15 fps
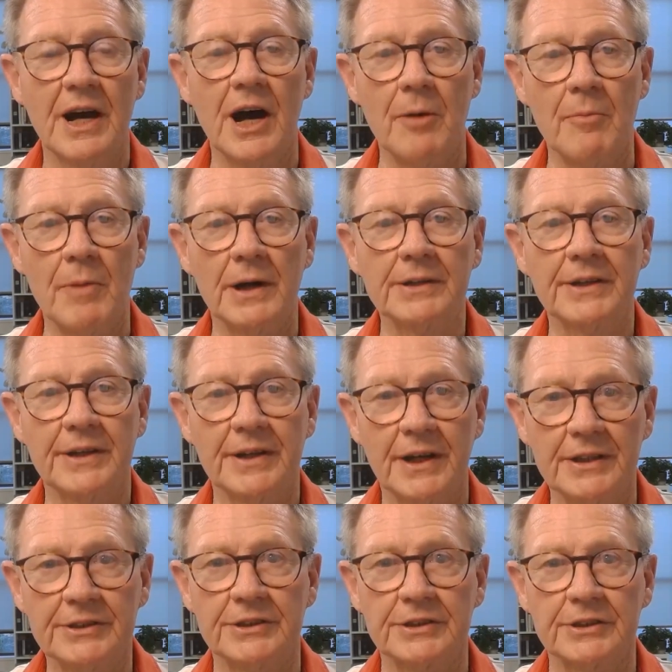among the
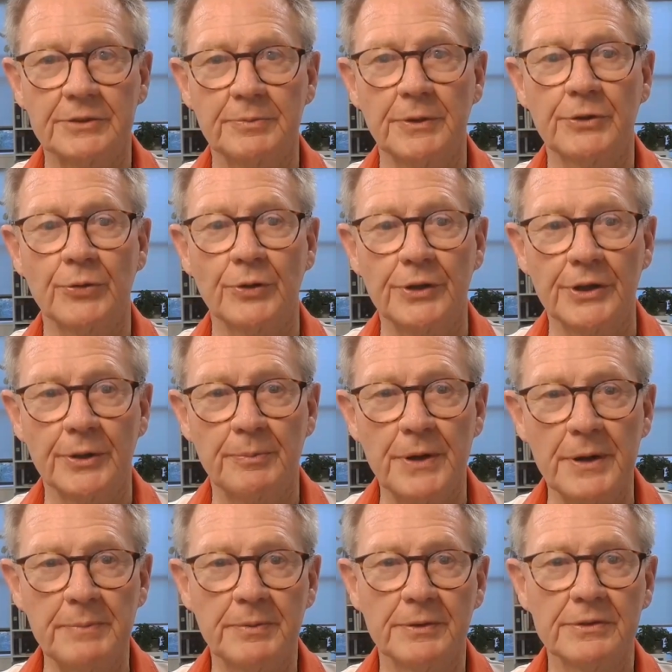nations, between the
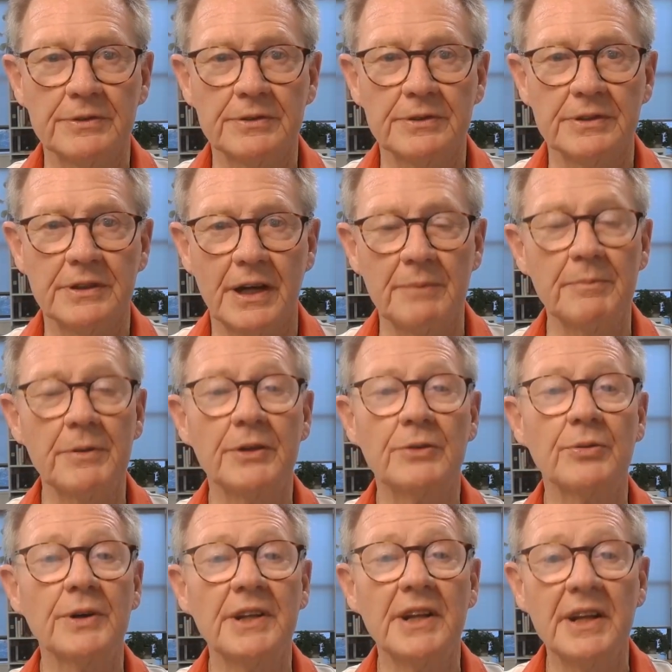peoples, and
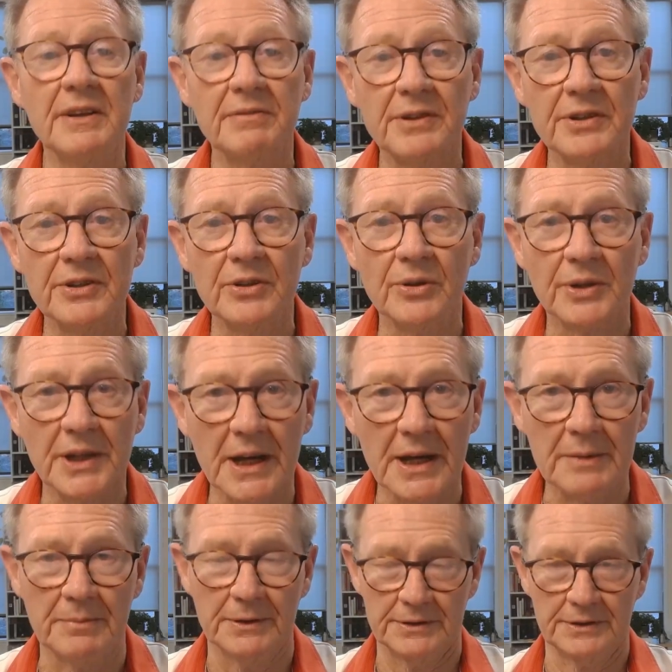between even your
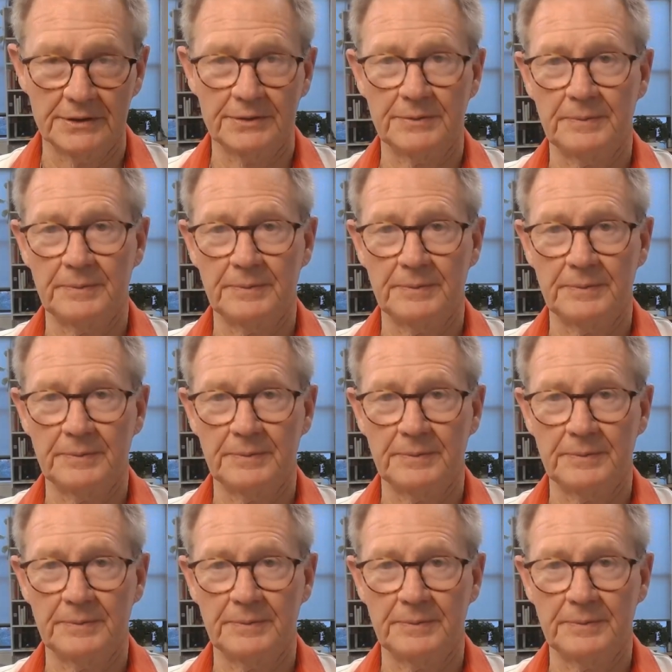neighbours.